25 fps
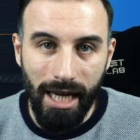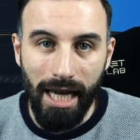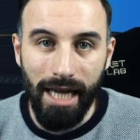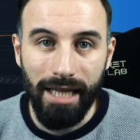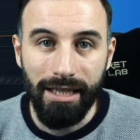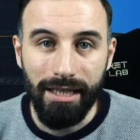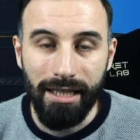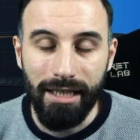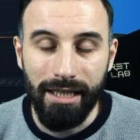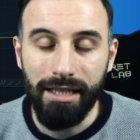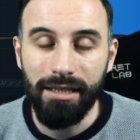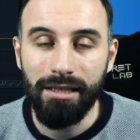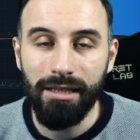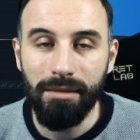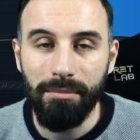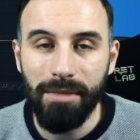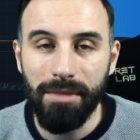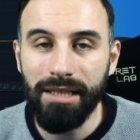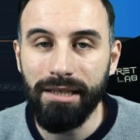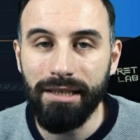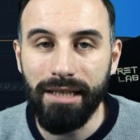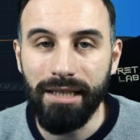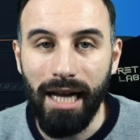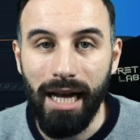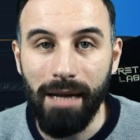And in the
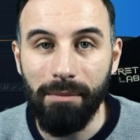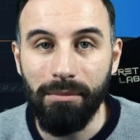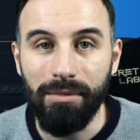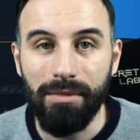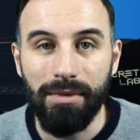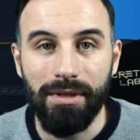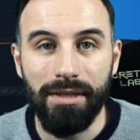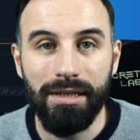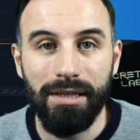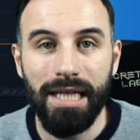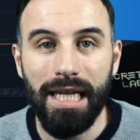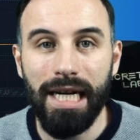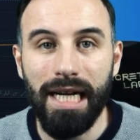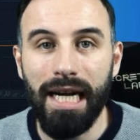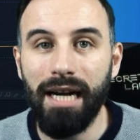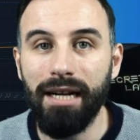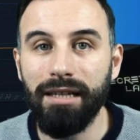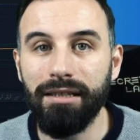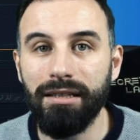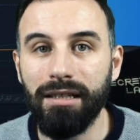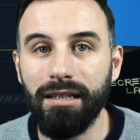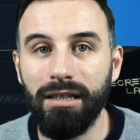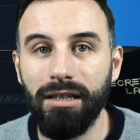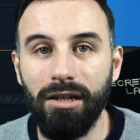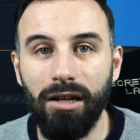meantime, there
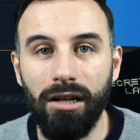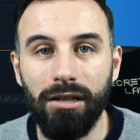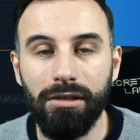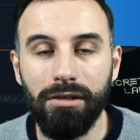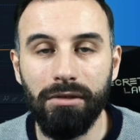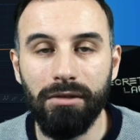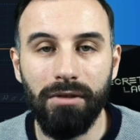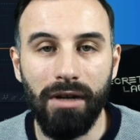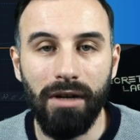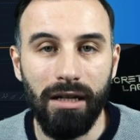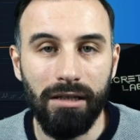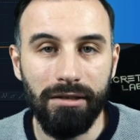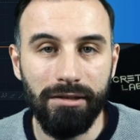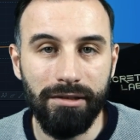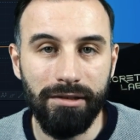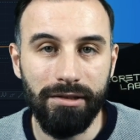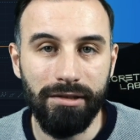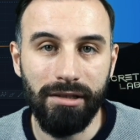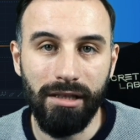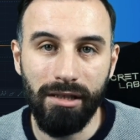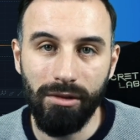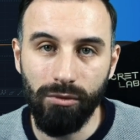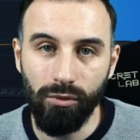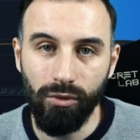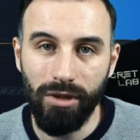are a lot of
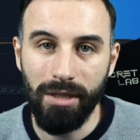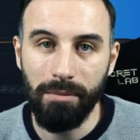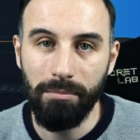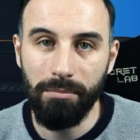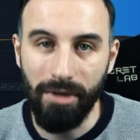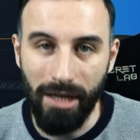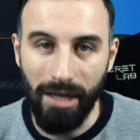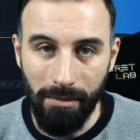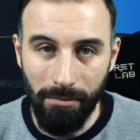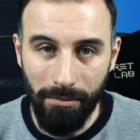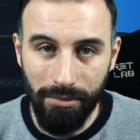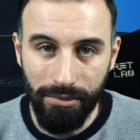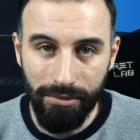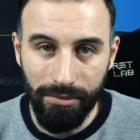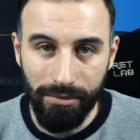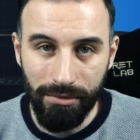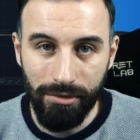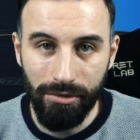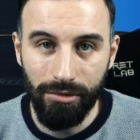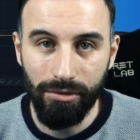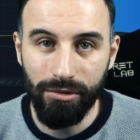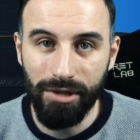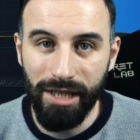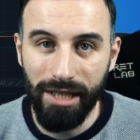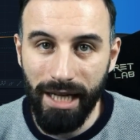alts that will pump.
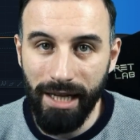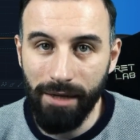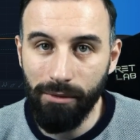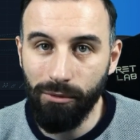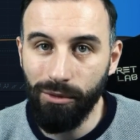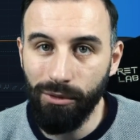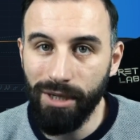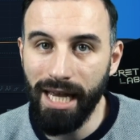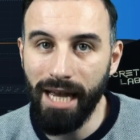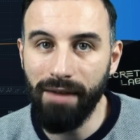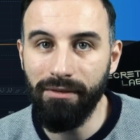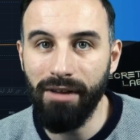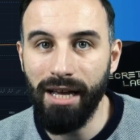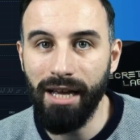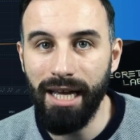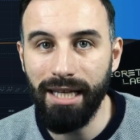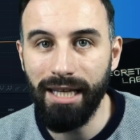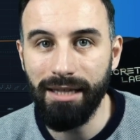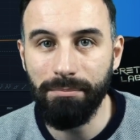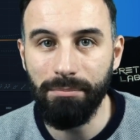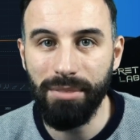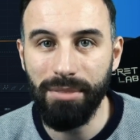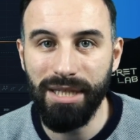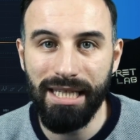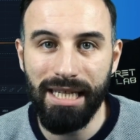Today we have
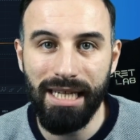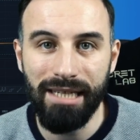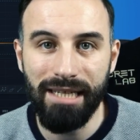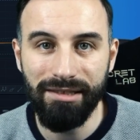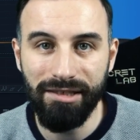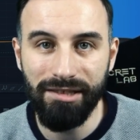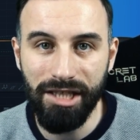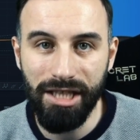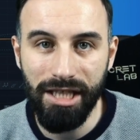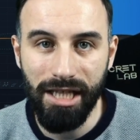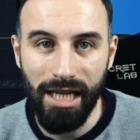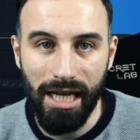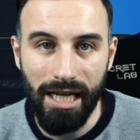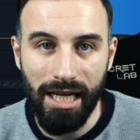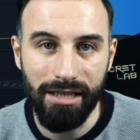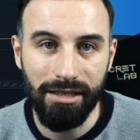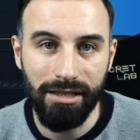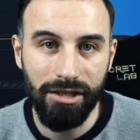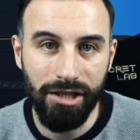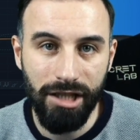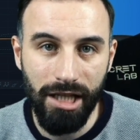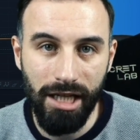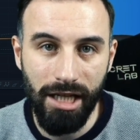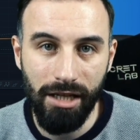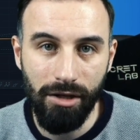had PSG
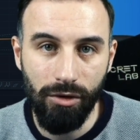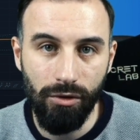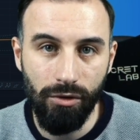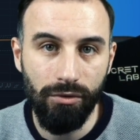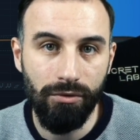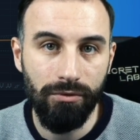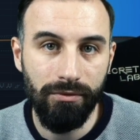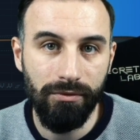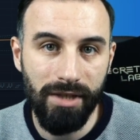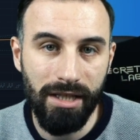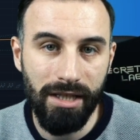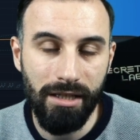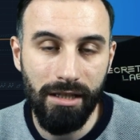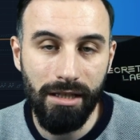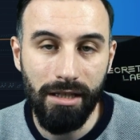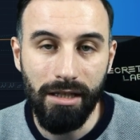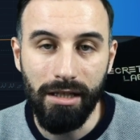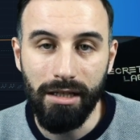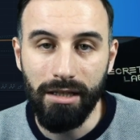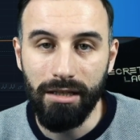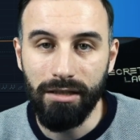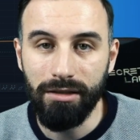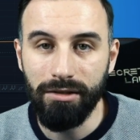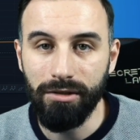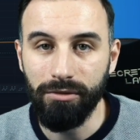and JUV,
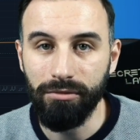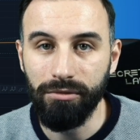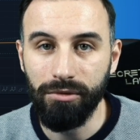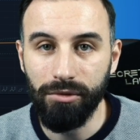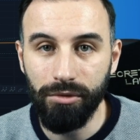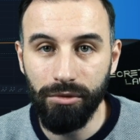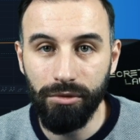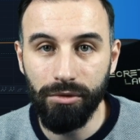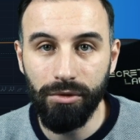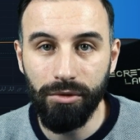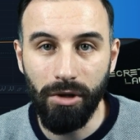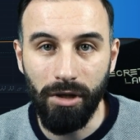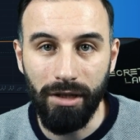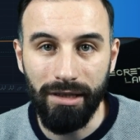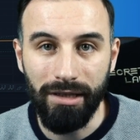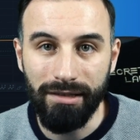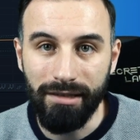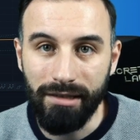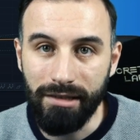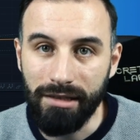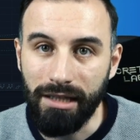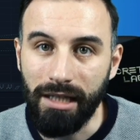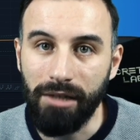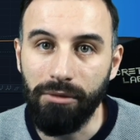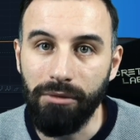so two
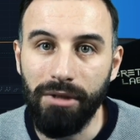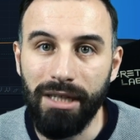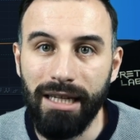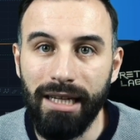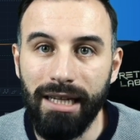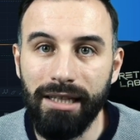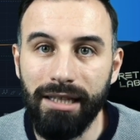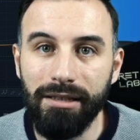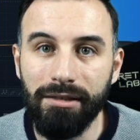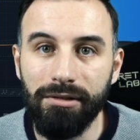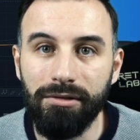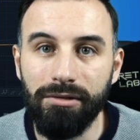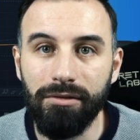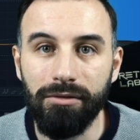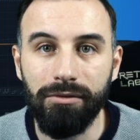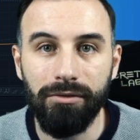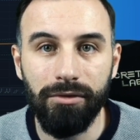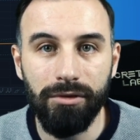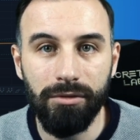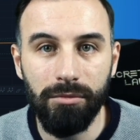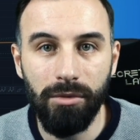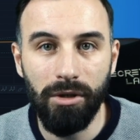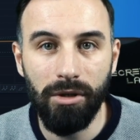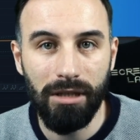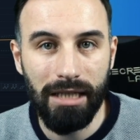coins that are related to
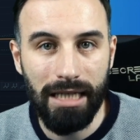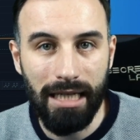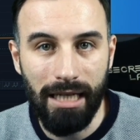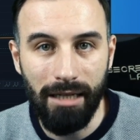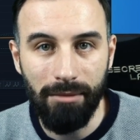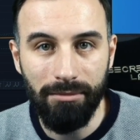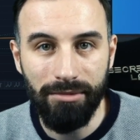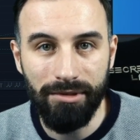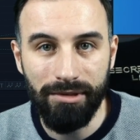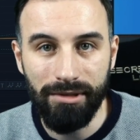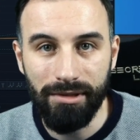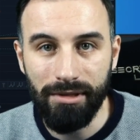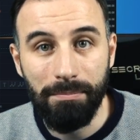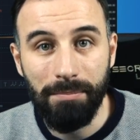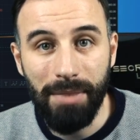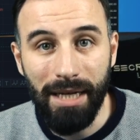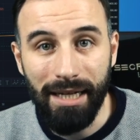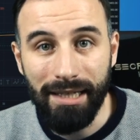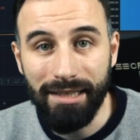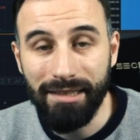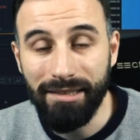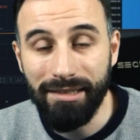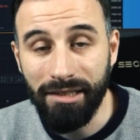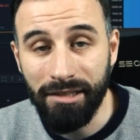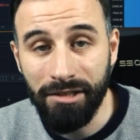football clubs,
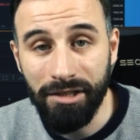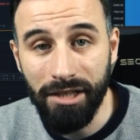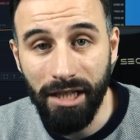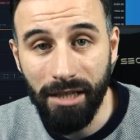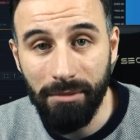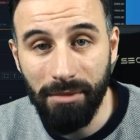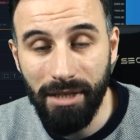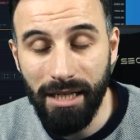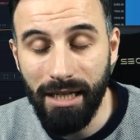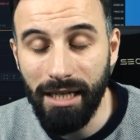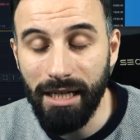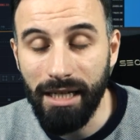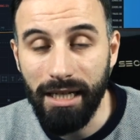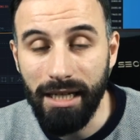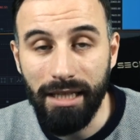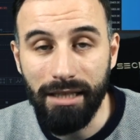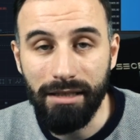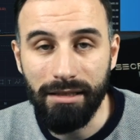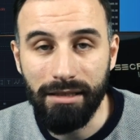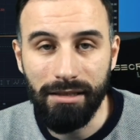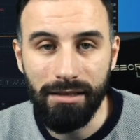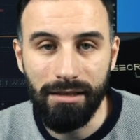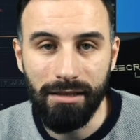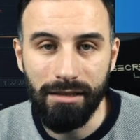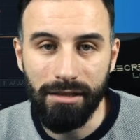Paris Saint-Germain
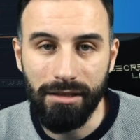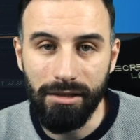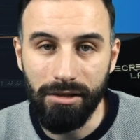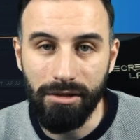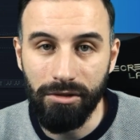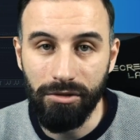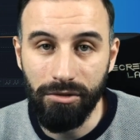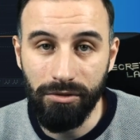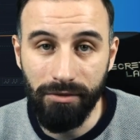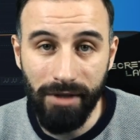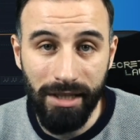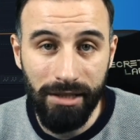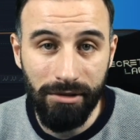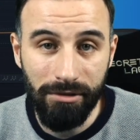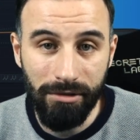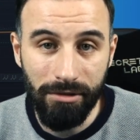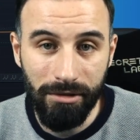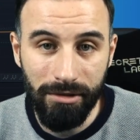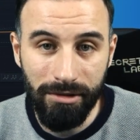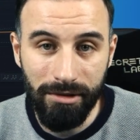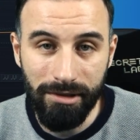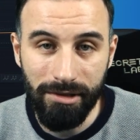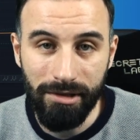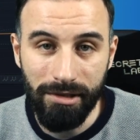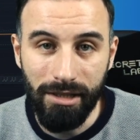and
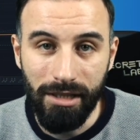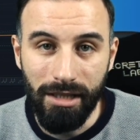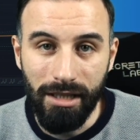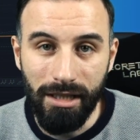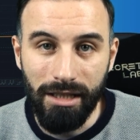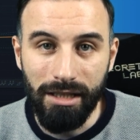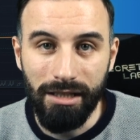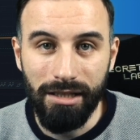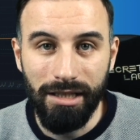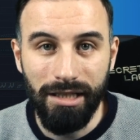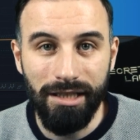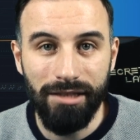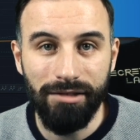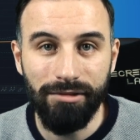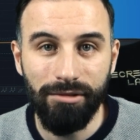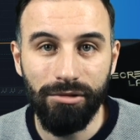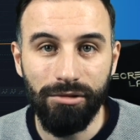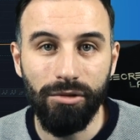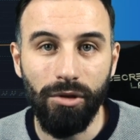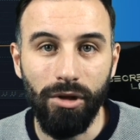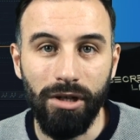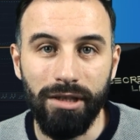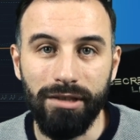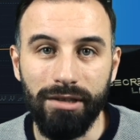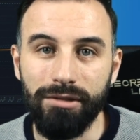Juventus. These
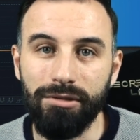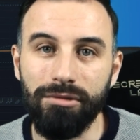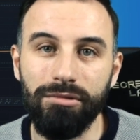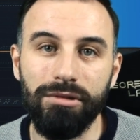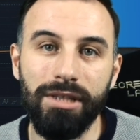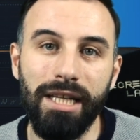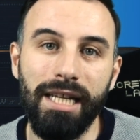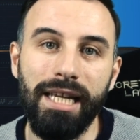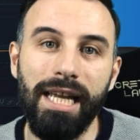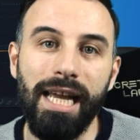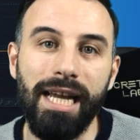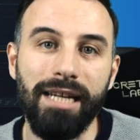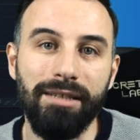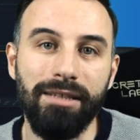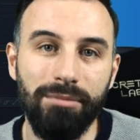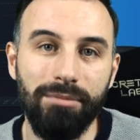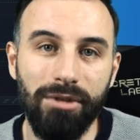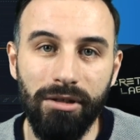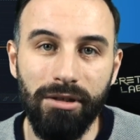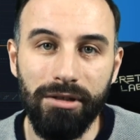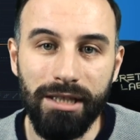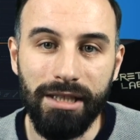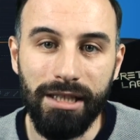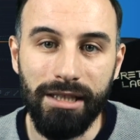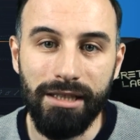two coins today
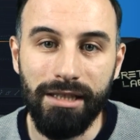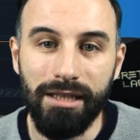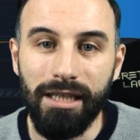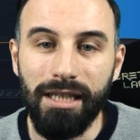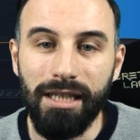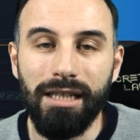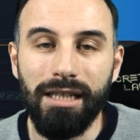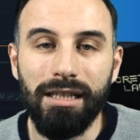exploded.